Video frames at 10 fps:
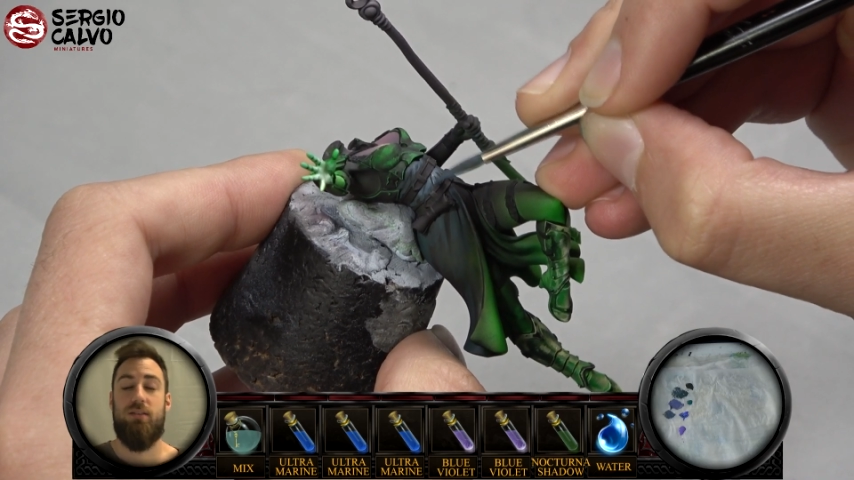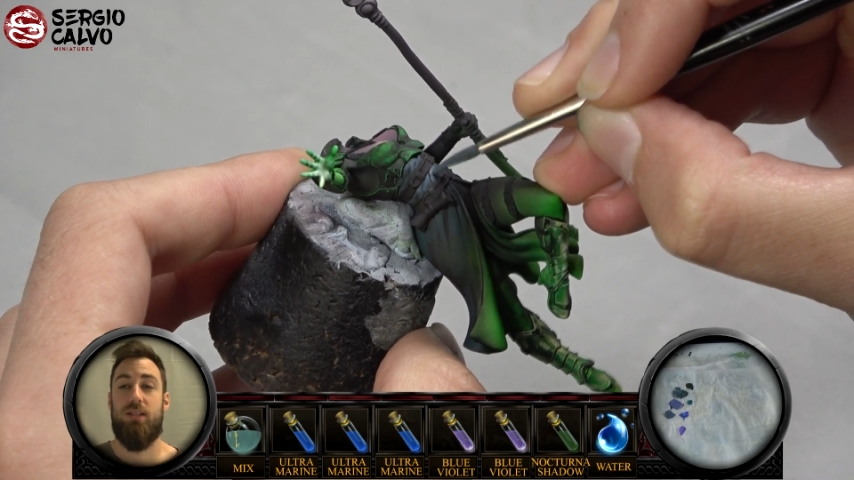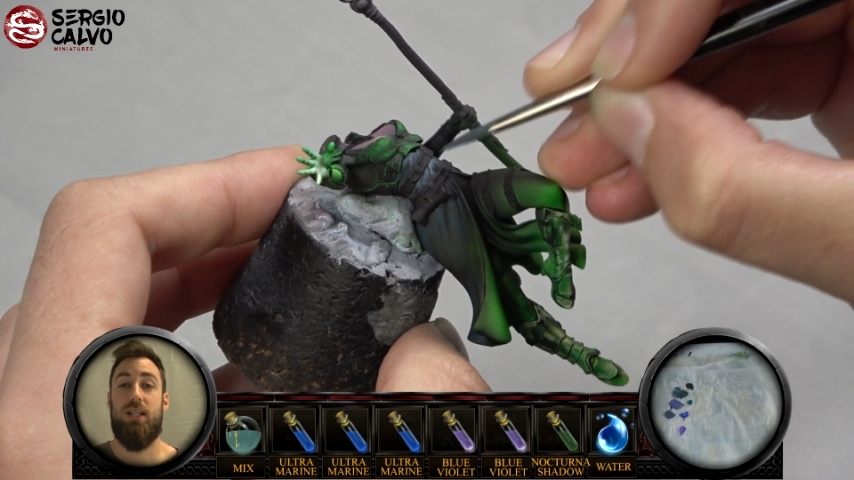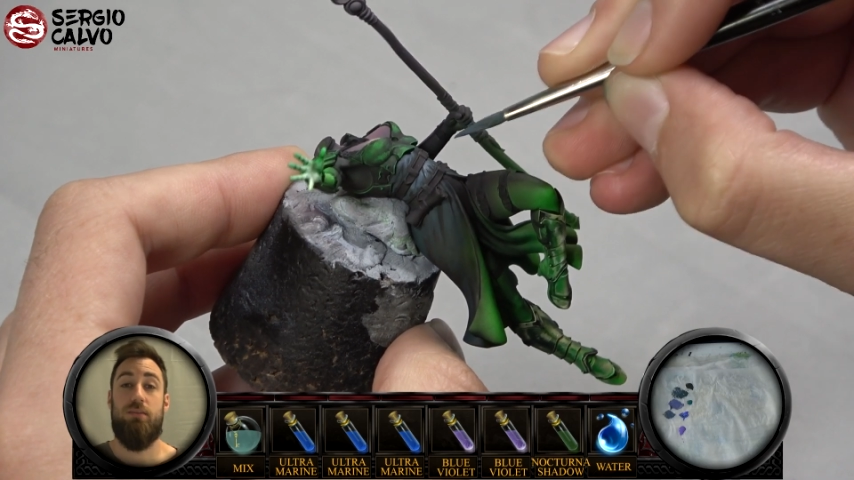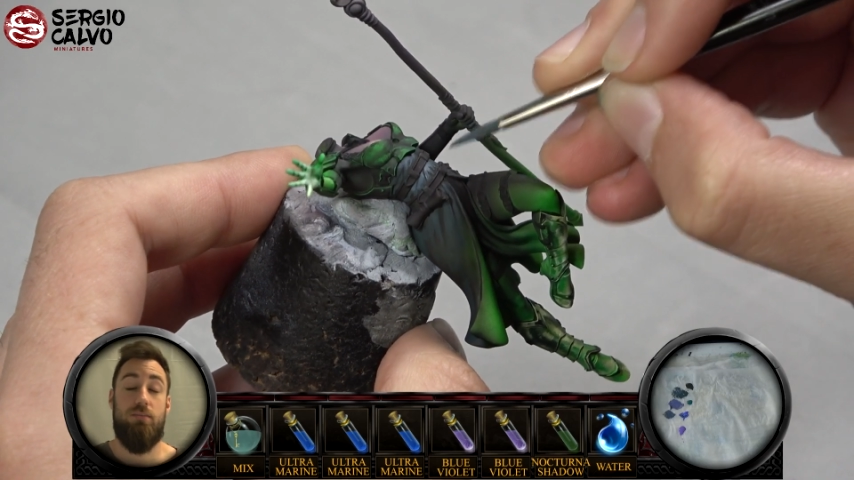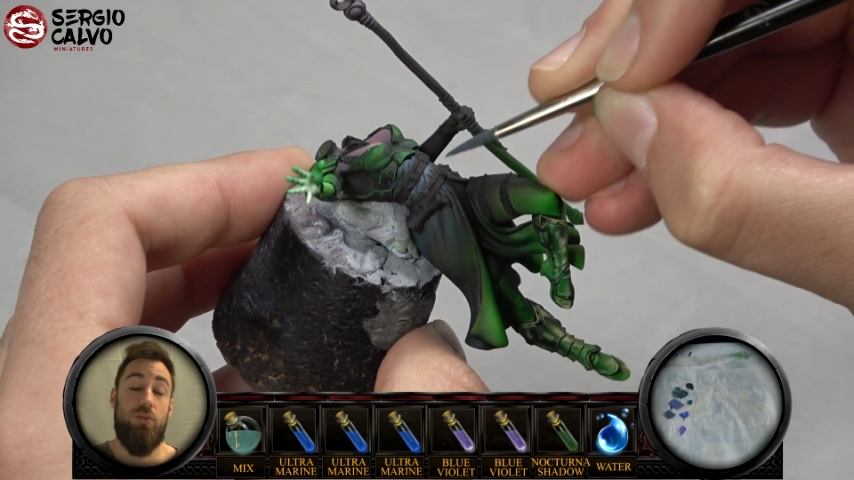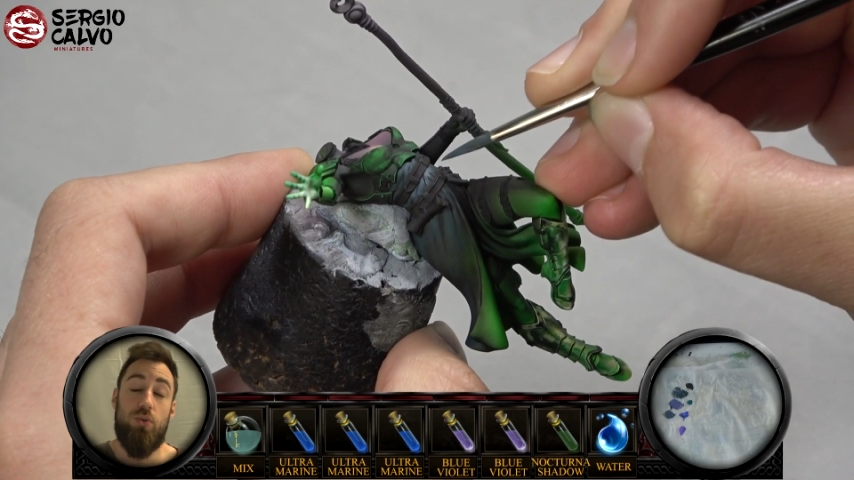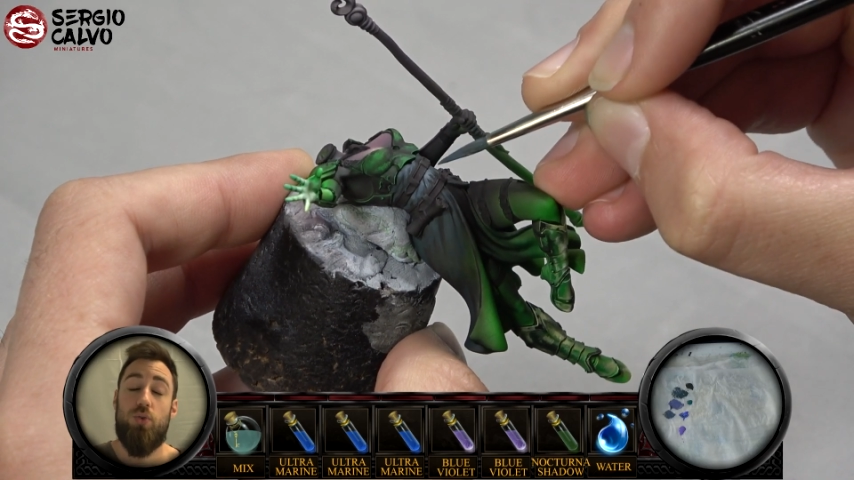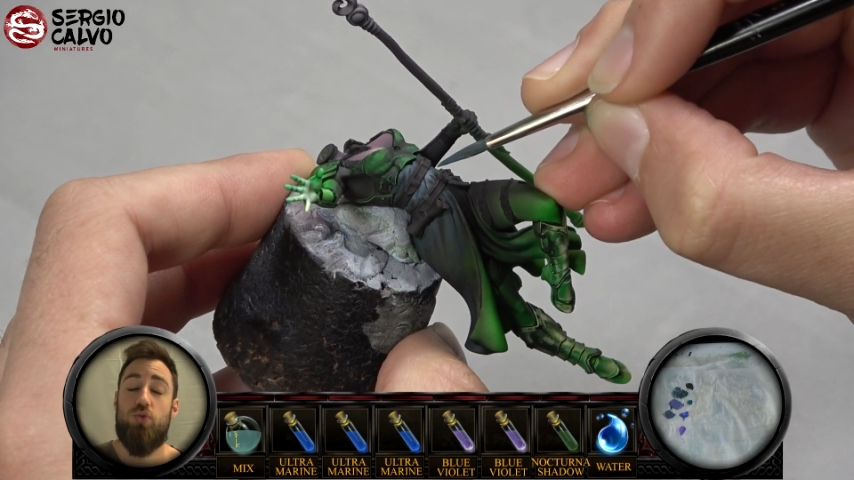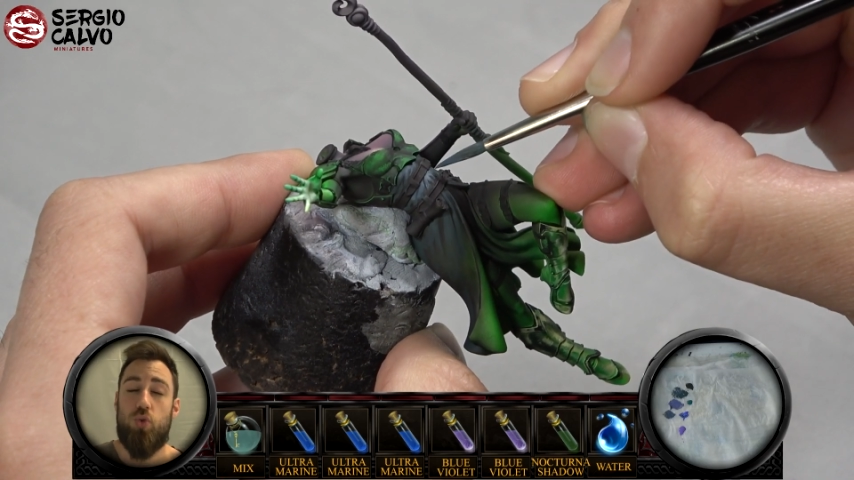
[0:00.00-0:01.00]
that you
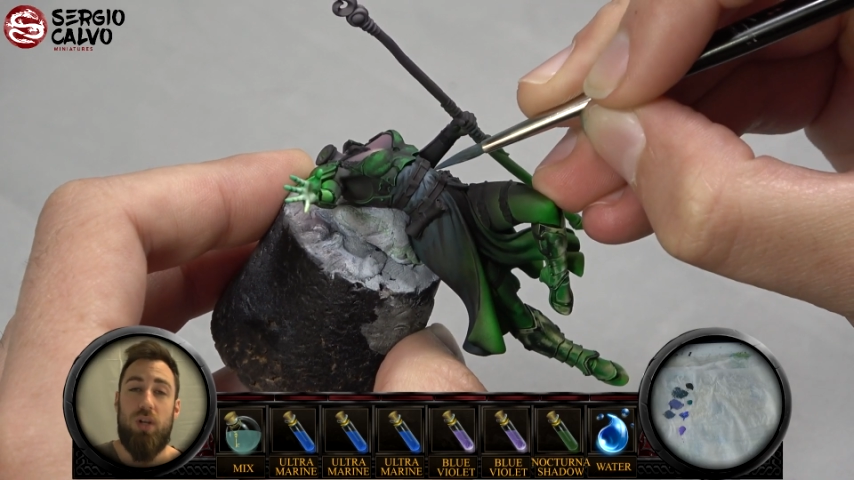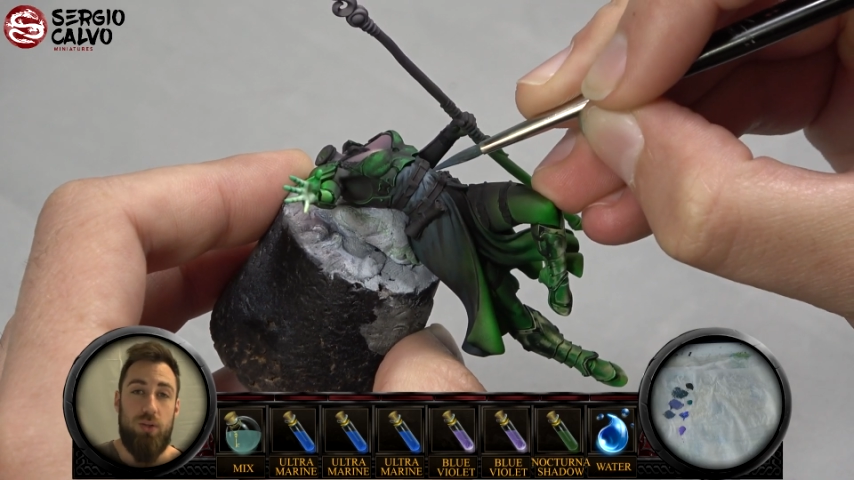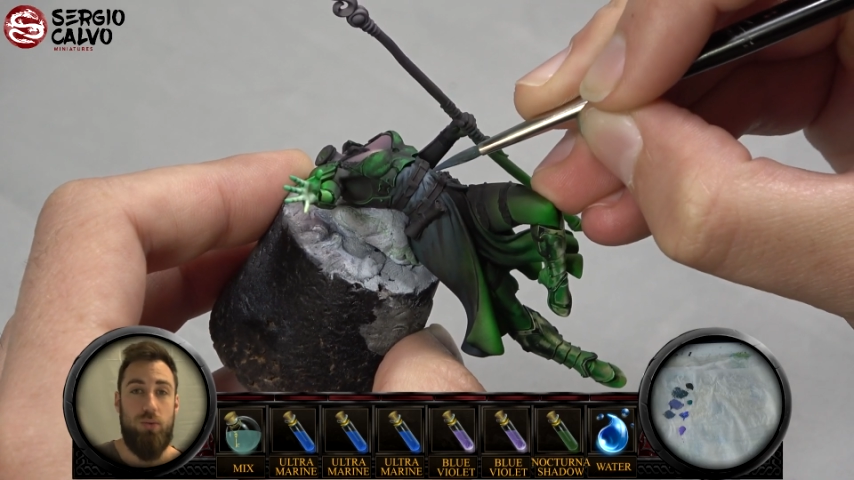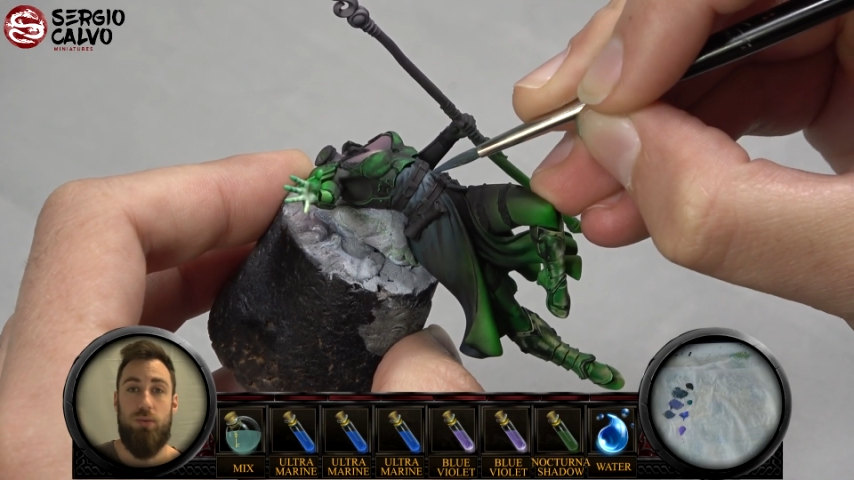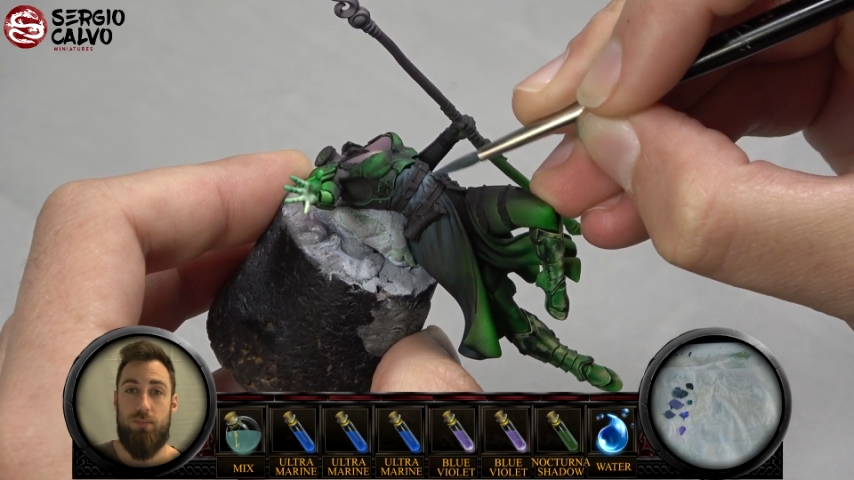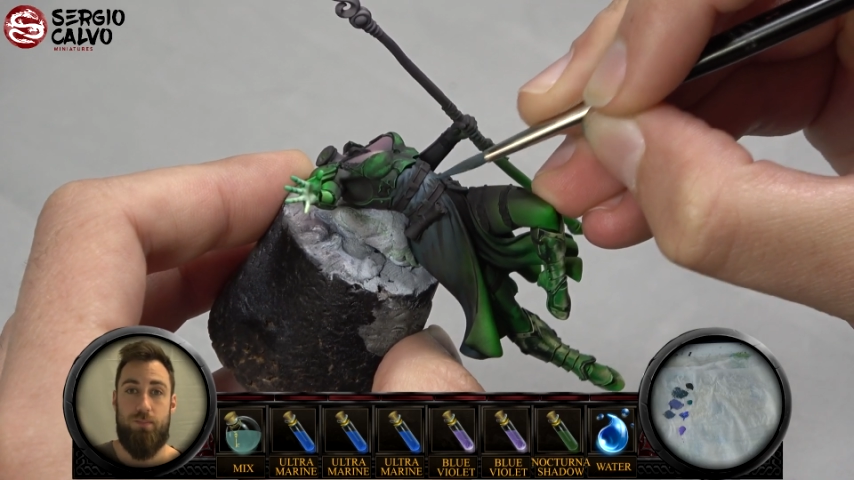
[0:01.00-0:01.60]
usually do.